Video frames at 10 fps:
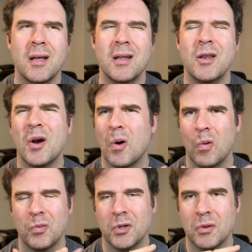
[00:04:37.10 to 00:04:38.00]

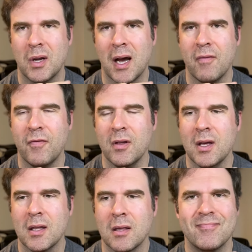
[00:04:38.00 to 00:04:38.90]
No, dude. I feel
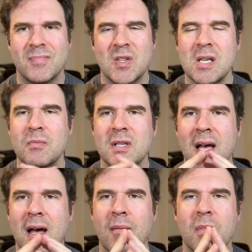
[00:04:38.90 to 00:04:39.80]
like teams
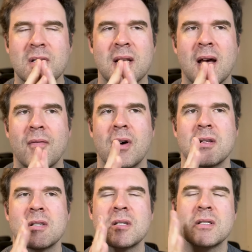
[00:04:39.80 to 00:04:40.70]
must have
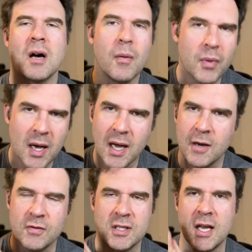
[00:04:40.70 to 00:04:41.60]
some kind
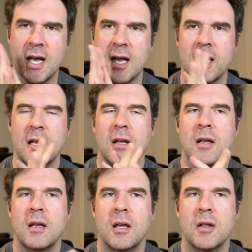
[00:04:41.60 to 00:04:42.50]
of say
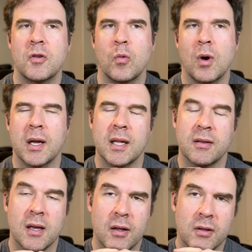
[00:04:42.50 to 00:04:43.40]
into what
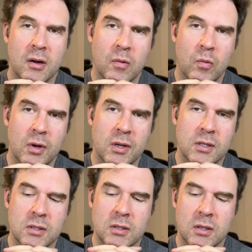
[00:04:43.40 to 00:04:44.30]
gets out there and what
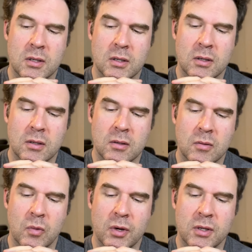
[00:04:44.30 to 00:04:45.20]

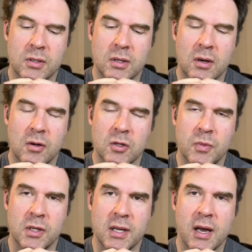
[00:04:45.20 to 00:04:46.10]
is
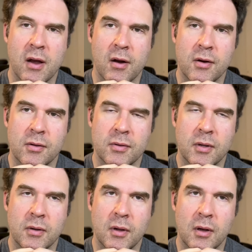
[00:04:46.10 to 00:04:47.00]
ultimately aired
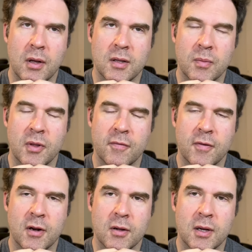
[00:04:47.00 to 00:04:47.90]
and ends up in the
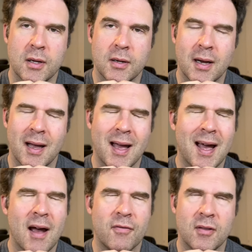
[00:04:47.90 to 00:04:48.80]
final cut. I
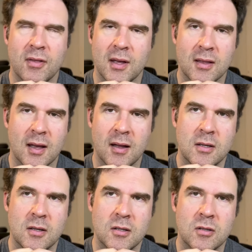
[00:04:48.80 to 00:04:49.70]
have to think that.
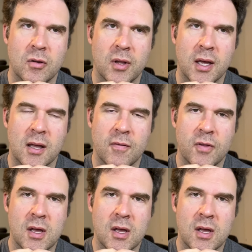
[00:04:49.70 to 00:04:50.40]
So like if